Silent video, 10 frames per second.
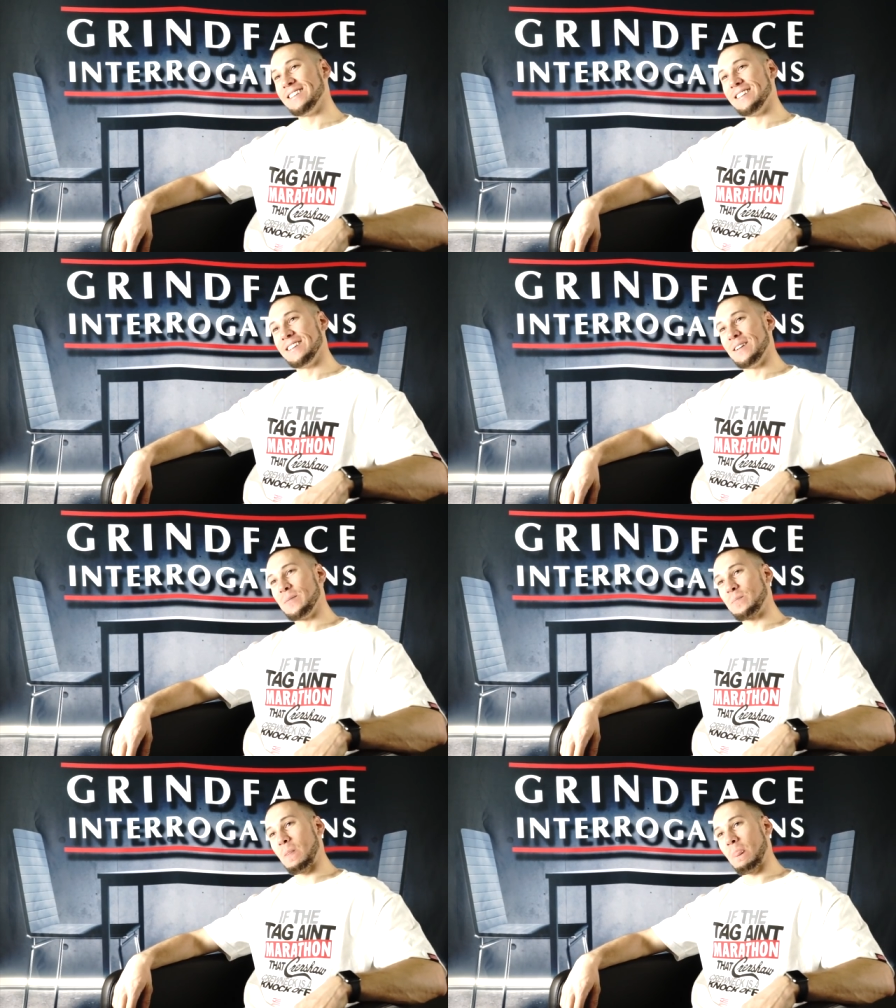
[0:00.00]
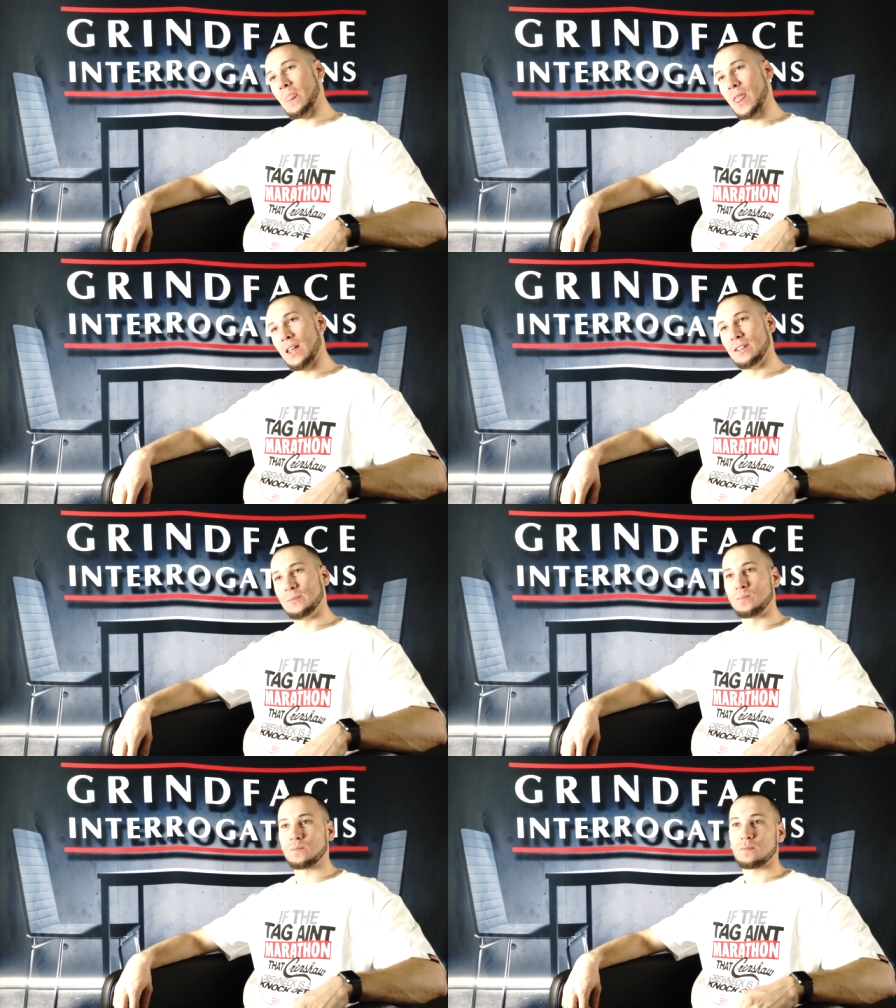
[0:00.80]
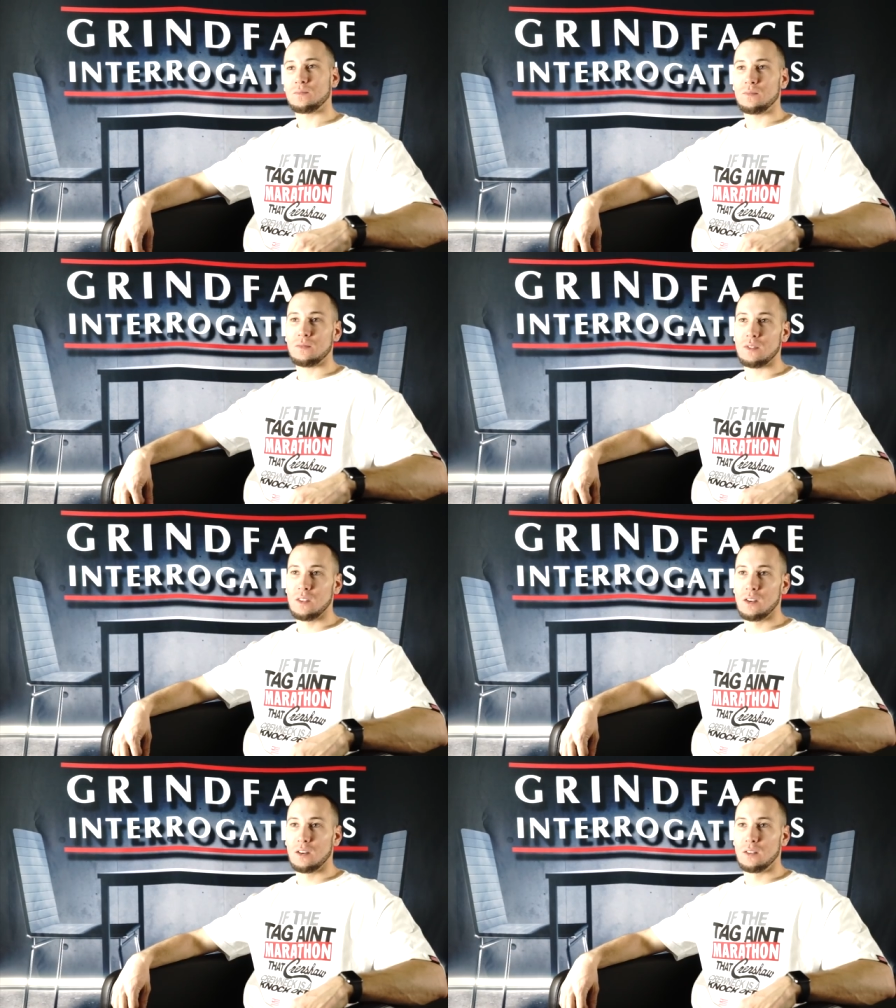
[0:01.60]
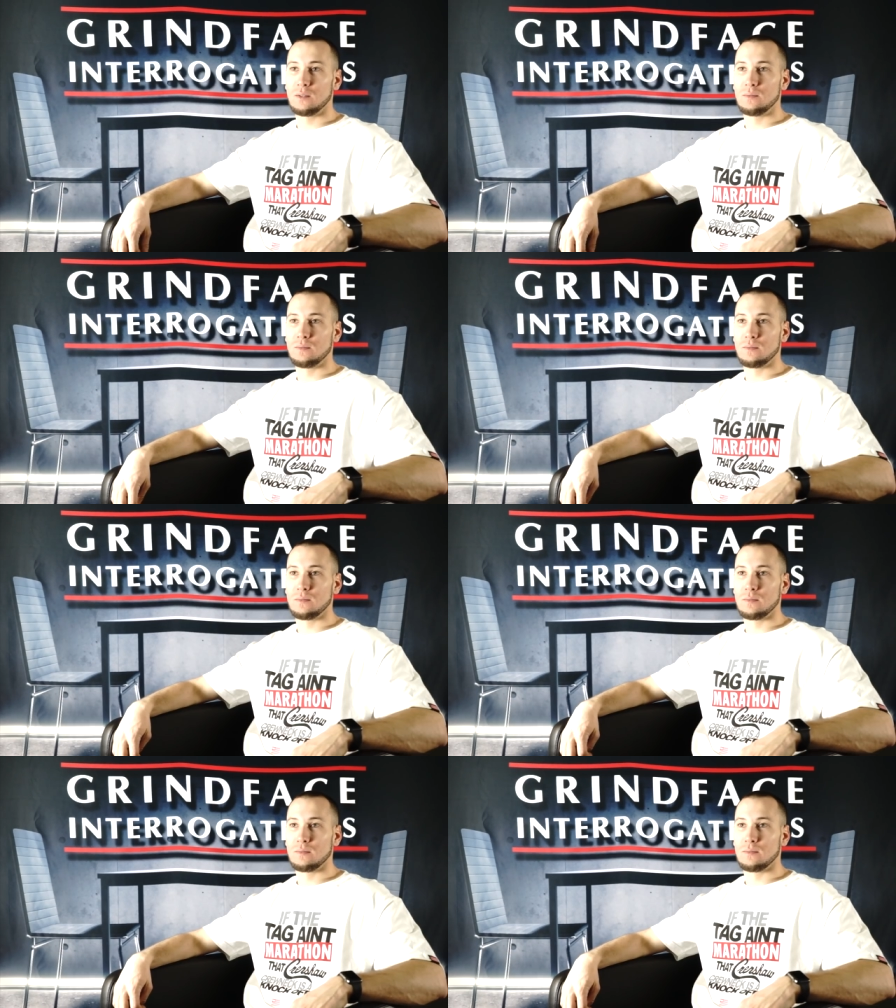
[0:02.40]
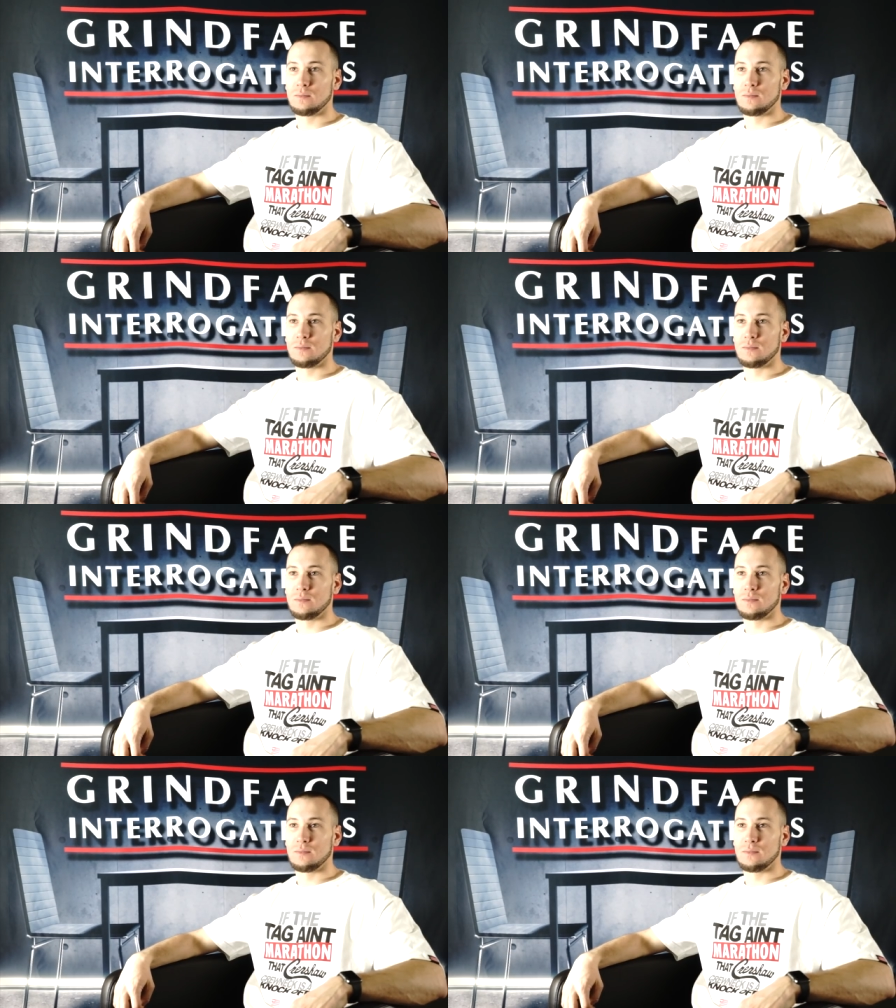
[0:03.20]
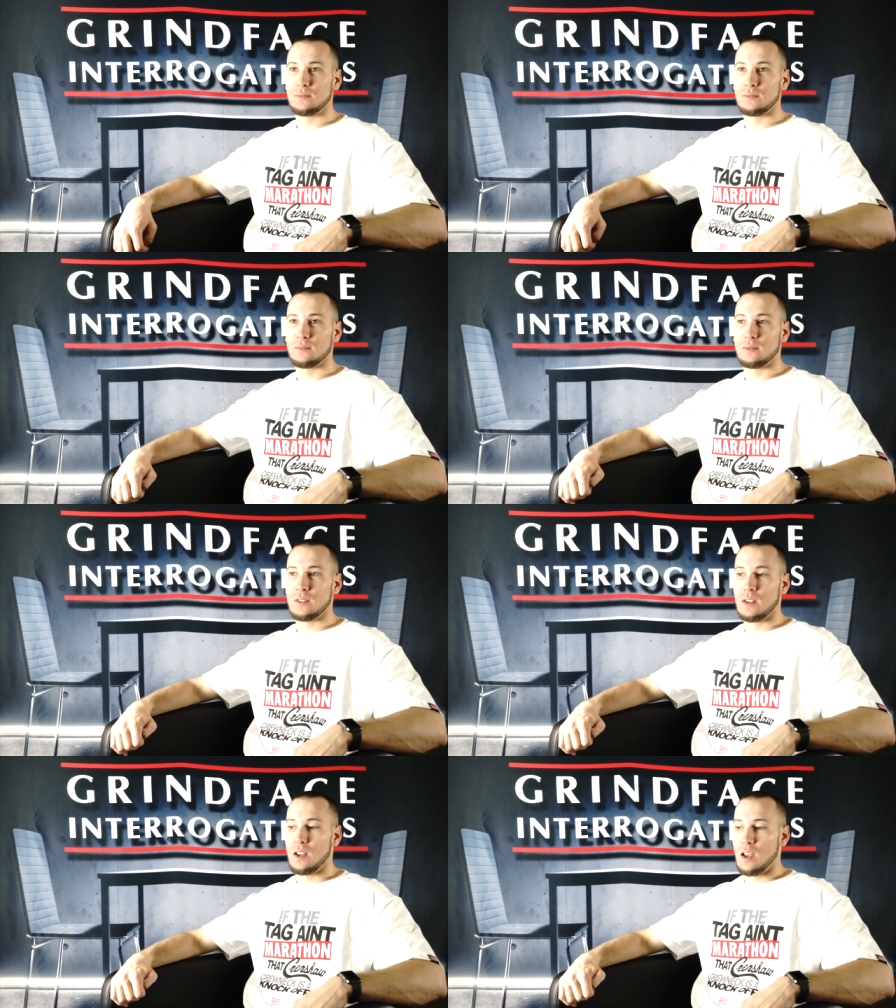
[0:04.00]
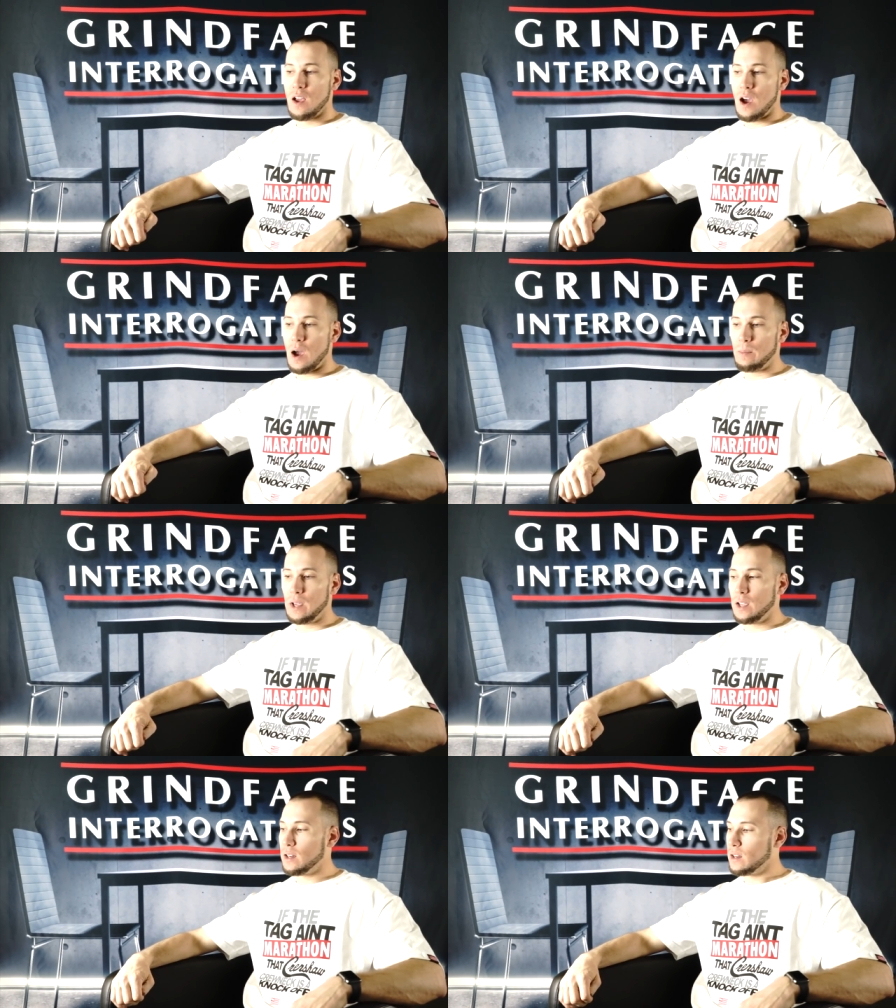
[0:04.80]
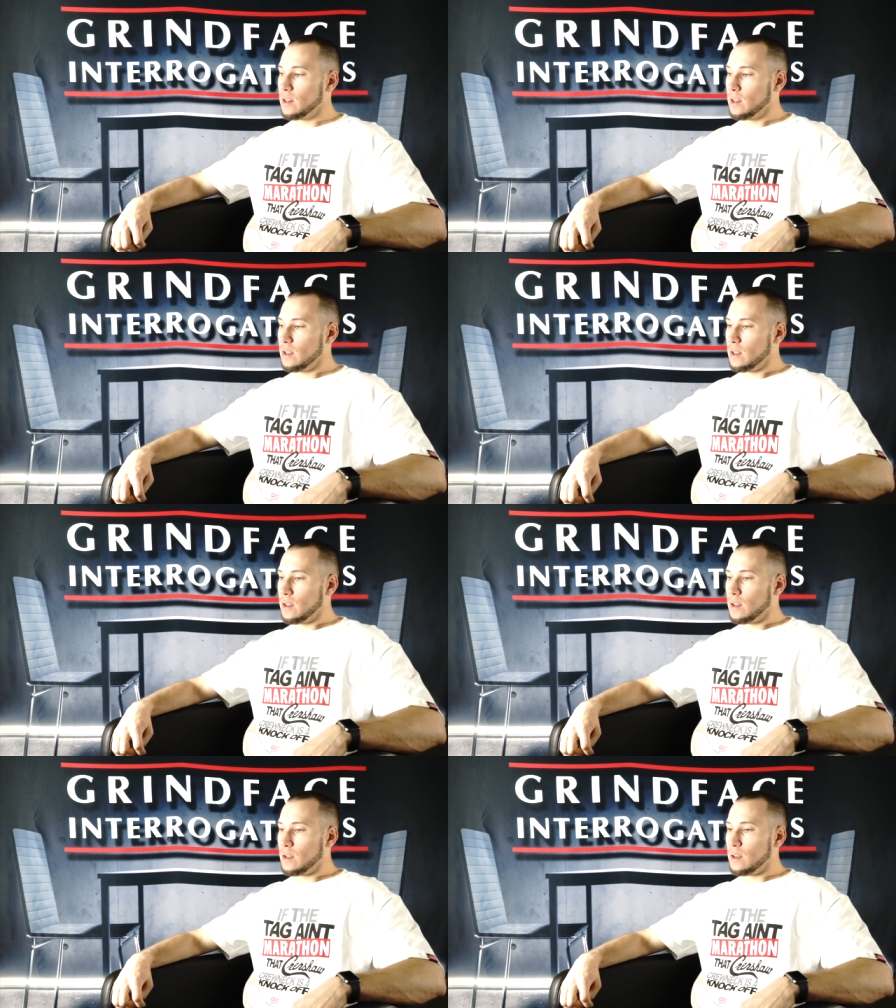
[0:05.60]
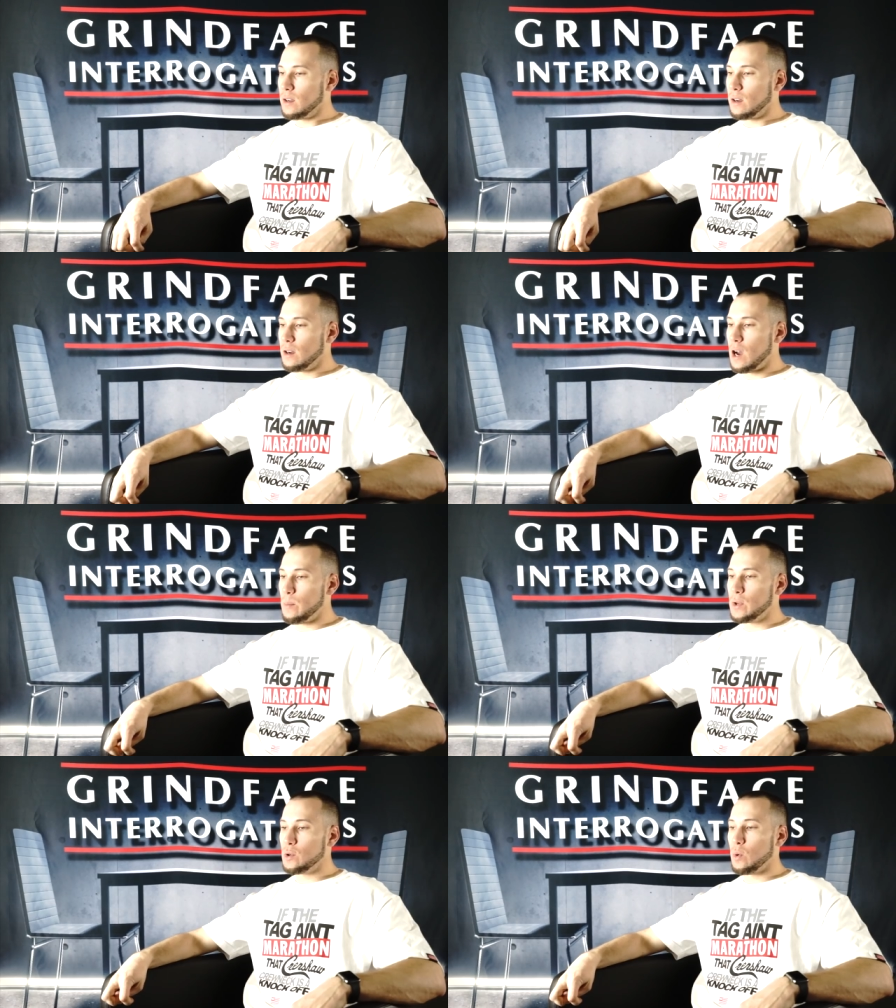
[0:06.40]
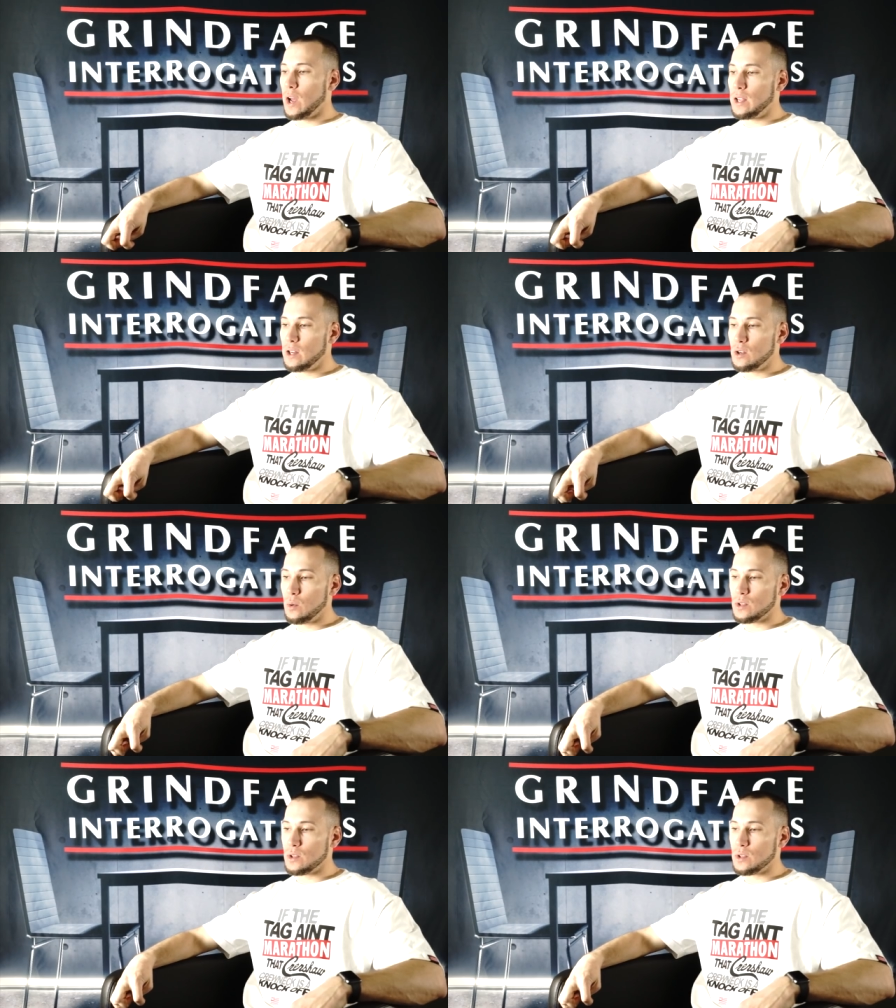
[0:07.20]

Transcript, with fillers: and become a, a parent, or fuck, you gonna stay on that career path. I mean, I'm gonna do what I need to do